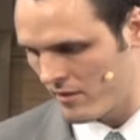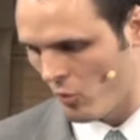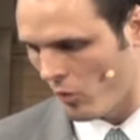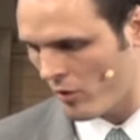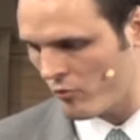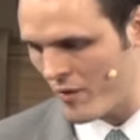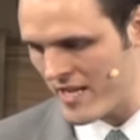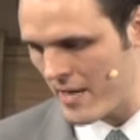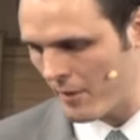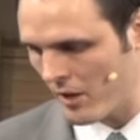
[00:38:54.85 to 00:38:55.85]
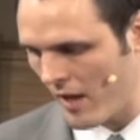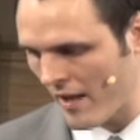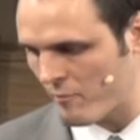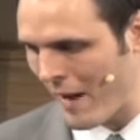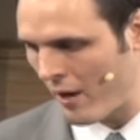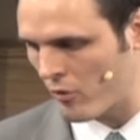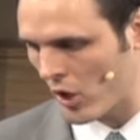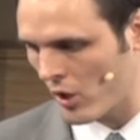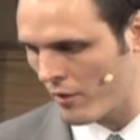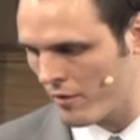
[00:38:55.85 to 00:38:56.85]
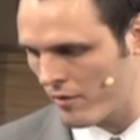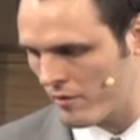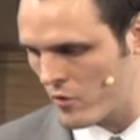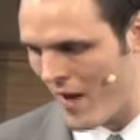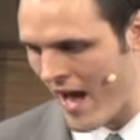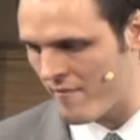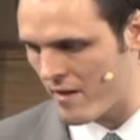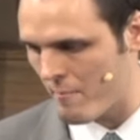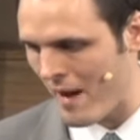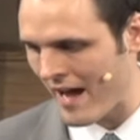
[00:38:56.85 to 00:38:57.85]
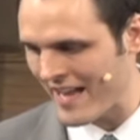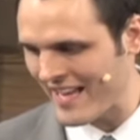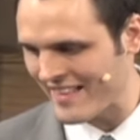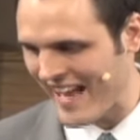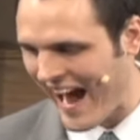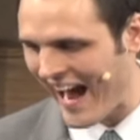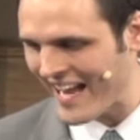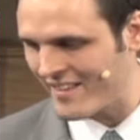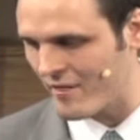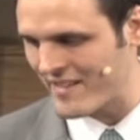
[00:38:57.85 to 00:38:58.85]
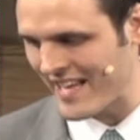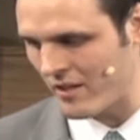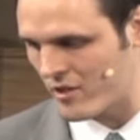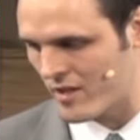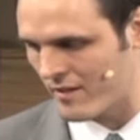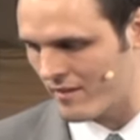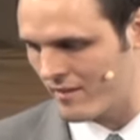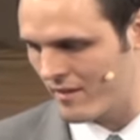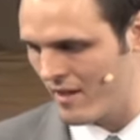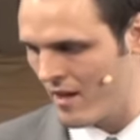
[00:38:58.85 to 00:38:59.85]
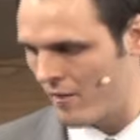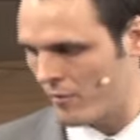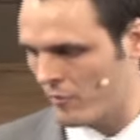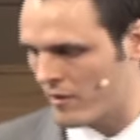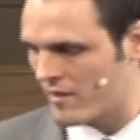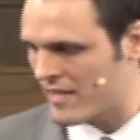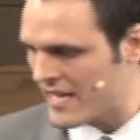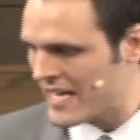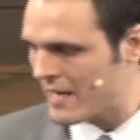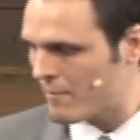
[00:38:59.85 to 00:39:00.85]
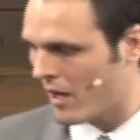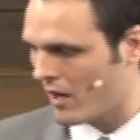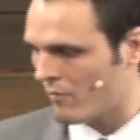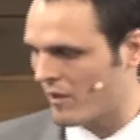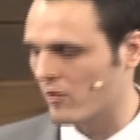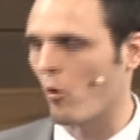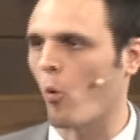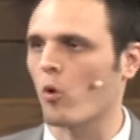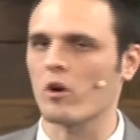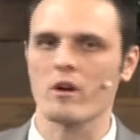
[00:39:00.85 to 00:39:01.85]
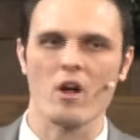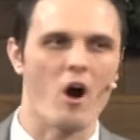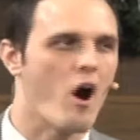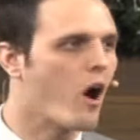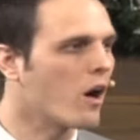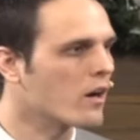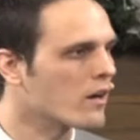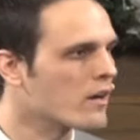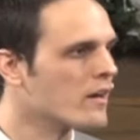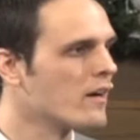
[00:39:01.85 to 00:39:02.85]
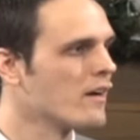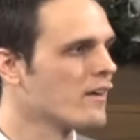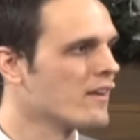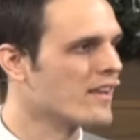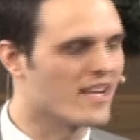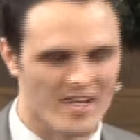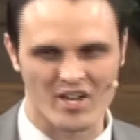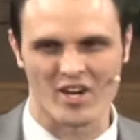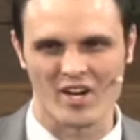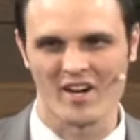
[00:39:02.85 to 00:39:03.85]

The world's Redeemer has bound earth to heaven by ties of intelligence, for the redeemed of the Lord are here.